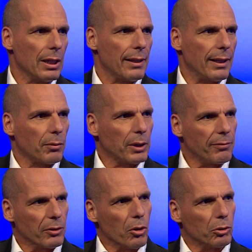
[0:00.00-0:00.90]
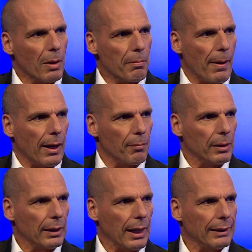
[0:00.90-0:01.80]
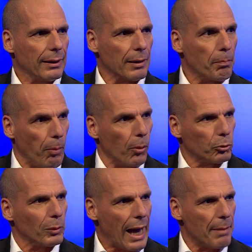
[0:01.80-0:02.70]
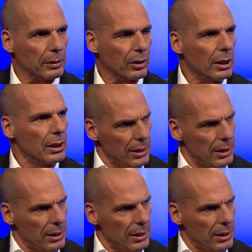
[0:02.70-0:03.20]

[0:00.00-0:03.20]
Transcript: Then I would have to go to my Parliament and report what happened.